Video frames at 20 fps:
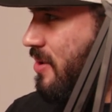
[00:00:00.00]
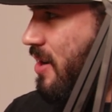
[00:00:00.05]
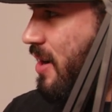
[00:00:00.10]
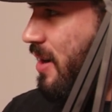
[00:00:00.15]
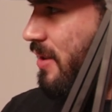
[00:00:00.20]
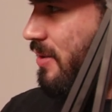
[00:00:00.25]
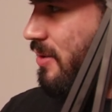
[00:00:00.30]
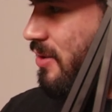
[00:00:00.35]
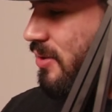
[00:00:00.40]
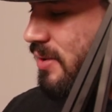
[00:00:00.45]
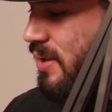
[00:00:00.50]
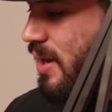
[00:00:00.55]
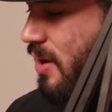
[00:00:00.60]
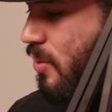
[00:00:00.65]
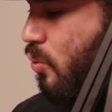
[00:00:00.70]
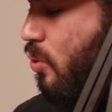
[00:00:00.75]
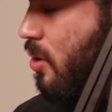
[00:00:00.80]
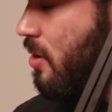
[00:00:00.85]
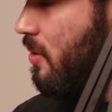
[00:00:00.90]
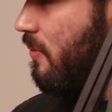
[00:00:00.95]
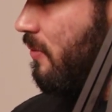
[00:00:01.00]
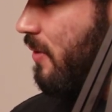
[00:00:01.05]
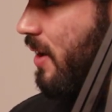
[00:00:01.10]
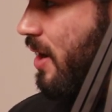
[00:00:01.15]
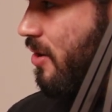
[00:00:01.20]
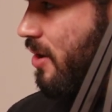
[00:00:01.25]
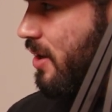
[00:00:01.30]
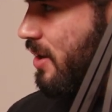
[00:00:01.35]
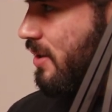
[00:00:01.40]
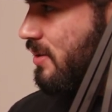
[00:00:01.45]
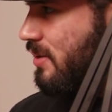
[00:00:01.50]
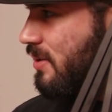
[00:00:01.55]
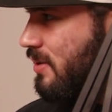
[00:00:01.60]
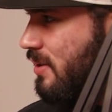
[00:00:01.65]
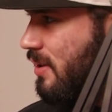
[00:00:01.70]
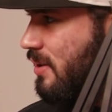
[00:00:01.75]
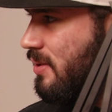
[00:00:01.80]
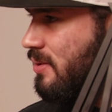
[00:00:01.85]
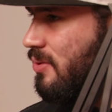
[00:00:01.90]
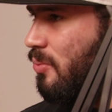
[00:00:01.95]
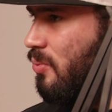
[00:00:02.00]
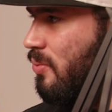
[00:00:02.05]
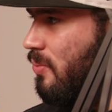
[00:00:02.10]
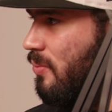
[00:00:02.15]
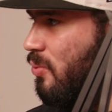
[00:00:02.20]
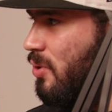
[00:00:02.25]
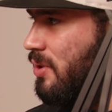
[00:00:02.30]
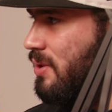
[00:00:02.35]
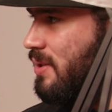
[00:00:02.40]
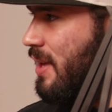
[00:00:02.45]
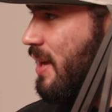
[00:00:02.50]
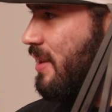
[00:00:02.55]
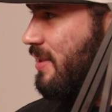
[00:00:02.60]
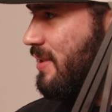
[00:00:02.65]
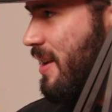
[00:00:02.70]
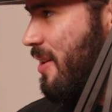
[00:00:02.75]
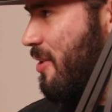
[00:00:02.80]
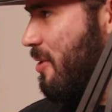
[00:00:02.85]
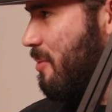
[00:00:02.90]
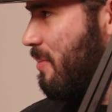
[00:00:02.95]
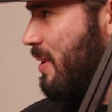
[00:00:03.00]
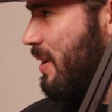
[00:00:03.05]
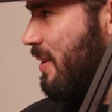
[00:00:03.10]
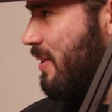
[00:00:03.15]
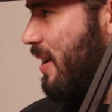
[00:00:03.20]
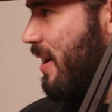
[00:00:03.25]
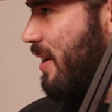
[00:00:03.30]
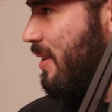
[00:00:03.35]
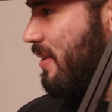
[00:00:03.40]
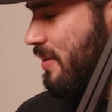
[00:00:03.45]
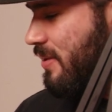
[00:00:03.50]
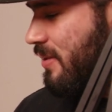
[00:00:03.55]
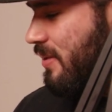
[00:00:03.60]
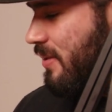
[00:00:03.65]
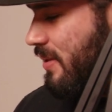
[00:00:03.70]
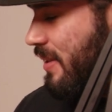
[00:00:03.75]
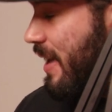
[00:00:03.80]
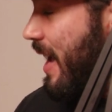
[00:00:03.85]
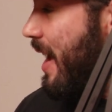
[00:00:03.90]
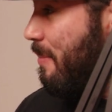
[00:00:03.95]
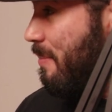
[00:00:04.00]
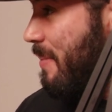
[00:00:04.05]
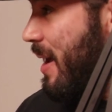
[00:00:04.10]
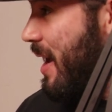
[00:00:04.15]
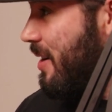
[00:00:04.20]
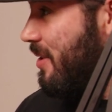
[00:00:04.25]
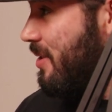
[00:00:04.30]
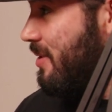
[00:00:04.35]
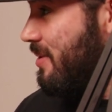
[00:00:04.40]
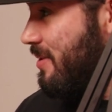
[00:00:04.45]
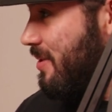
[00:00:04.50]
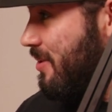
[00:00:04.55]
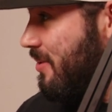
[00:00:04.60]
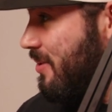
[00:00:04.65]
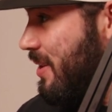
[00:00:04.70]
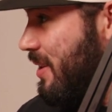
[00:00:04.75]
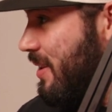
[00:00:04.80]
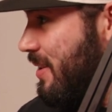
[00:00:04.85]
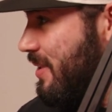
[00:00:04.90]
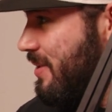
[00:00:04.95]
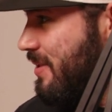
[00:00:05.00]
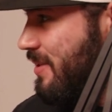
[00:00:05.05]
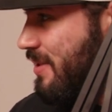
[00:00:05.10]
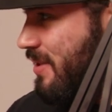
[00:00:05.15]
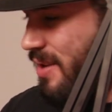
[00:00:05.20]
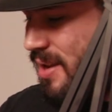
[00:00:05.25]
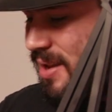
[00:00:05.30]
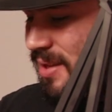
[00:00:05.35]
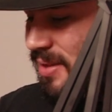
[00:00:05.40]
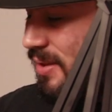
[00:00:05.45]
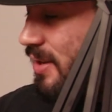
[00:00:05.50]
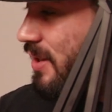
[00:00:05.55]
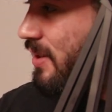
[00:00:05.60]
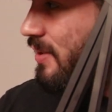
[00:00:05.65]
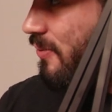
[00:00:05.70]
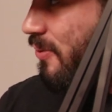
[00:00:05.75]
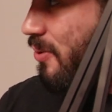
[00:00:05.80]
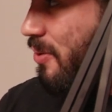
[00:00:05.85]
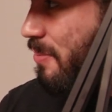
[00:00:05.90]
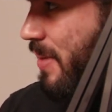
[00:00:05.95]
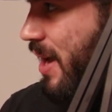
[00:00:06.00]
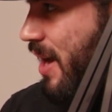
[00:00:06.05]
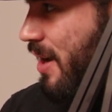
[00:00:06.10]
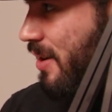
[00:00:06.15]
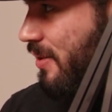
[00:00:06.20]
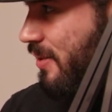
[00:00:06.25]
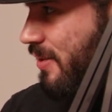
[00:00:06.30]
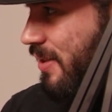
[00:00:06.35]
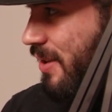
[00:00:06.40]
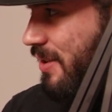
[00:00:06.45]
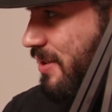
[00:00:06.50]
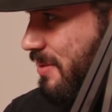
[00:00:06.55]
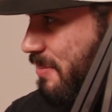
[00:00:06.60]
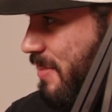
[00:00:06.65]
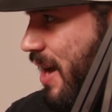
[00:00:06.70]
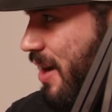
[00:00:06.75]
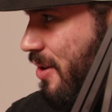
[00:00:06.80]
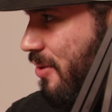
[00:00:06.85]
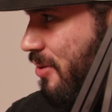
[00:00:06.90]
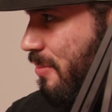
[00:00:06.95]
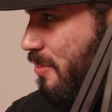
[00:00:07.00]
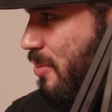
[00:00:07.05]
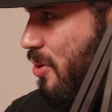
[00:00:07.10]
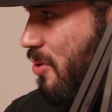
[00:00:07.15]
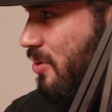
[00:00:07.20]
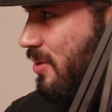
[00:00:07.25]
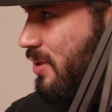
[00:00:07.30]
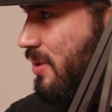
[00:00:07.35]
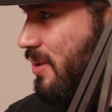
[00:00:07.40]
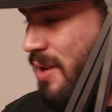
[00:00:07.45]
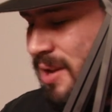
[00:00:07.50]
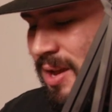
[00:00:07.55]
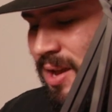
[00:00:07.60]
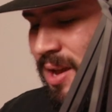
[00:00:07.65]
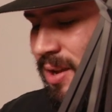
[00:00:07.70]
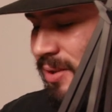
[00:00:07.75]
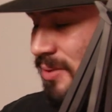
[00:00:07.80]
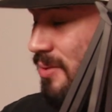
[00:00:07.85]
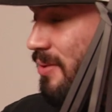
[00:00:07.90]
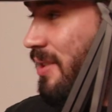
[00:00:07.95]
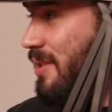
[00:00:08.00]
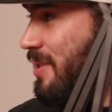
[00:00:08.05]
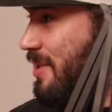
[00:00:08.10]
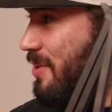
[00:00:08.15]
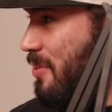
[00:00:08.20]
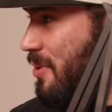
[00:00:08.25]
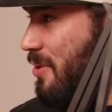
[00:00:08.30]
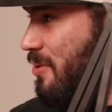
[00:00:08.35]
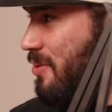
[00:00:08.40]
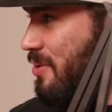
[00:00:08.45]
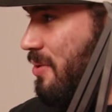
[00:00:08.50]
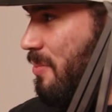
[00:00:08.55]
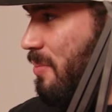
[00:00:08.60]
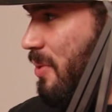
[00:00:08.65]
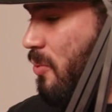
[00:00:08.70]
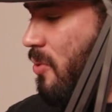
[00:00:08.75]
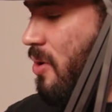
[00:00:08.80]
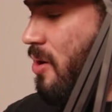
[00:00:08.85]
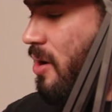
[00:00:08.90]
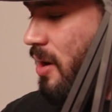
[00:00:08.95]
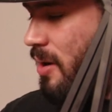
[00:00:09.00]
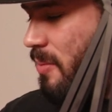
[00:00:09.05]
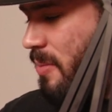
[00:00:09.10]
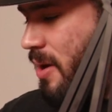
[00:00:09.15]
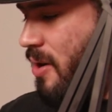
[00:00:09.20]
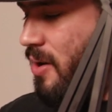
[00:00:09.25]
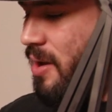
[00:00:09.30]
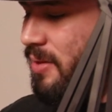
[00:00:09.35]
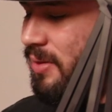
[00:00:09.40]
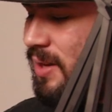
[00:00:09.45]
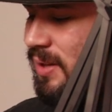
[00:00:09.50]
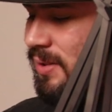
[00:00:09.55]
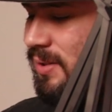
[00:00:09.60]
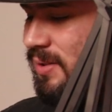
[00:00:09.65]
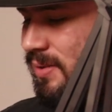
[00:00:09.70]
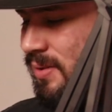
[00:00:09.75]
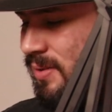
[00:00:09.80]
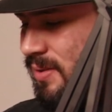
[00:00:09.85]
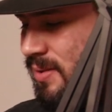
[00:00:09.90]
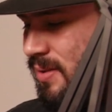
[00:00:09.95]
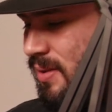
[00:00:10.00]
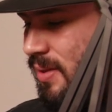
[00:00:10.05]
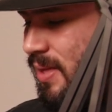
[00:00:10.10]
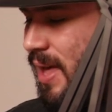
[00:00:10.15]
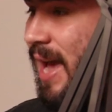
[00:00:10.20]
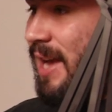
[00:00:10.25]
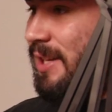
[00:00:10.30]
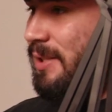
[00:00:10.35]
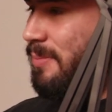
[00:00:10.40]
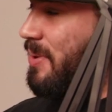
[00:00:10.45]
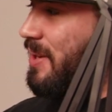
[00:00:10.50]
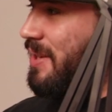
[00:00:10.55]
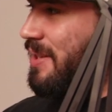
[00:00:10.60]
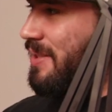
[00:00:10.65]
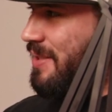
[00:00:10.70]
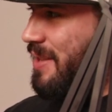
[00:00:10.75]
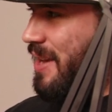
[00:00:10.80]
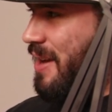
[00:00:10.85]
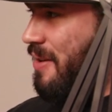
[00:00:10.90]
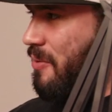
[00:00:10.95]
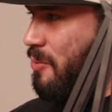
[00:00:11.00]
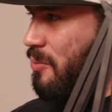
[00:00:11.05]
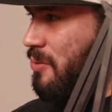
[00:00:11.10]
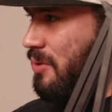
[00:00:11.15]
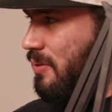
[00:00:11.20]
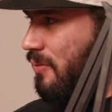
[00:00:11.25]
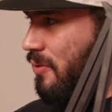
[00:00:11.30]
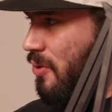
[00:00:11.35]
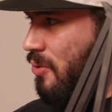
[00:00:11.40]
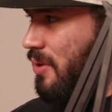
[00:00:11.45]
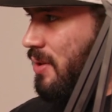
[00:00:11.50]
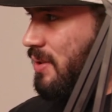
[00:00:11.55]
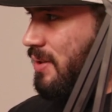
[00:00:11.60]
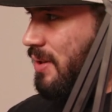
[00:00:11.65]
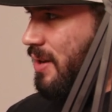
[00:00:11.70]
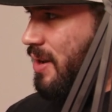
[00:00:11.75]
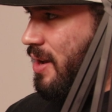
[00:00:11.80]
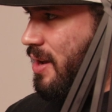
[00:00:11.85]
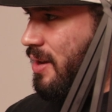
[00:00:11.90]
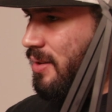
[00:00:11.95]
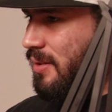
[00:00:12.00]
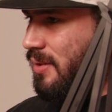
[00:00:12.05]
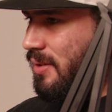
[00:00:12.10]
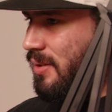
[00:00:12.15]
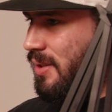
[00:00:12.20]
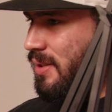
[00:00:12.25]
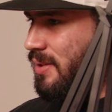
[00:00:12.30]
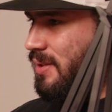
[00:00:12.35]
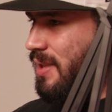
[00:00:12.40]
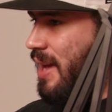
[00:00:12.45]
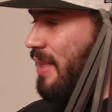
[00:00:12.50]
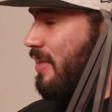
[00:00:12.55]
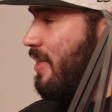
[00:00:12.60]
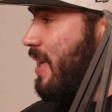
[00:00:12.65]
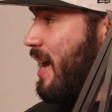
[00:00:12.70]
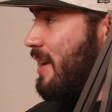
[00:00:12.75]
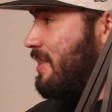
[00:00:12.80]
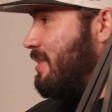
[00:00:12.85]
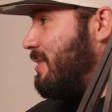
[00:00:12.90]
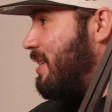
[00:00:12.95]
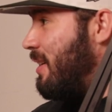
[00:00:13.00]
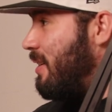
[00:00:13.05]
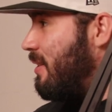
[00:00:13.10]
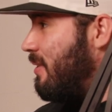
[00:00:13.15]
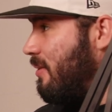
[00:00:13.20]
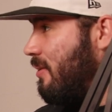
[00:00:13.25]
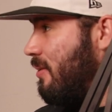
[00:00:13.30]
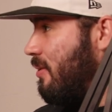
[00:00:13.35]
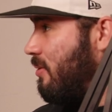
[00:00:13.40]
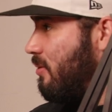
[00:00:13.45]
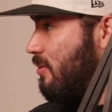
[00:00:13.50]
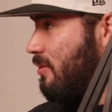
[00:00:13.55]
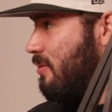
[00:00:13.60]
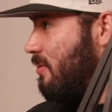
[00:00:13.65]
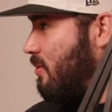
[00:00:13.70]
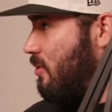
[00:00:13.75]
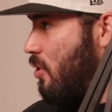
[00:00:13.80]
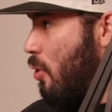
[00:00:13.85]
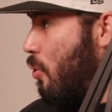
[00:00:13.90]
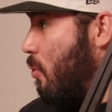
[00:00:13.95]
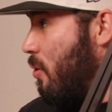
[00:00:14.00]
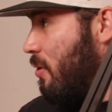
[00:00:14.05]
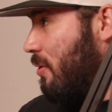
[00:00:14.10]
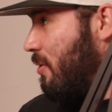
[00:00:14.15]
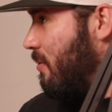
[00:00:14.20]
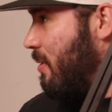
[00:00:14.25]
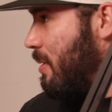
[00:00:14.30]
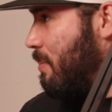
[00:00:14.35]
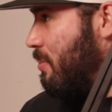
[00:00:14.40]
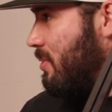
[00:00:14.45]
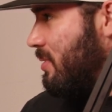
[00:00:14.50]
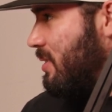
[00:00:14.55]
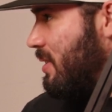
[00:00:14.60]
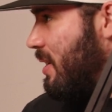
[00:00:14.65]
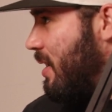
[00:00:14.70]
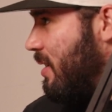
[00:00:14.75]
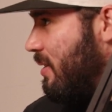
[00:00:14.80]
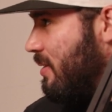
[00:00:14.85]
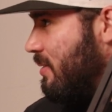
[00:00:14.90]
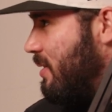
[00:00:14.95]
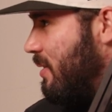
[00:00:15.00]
right, and there's that one variance, so what's that telling me? That matters the least, and these 4 things matter the most. So this is what you should be worrying about. And this last piece that everyone's focusing on is that last, like, 2 or 3%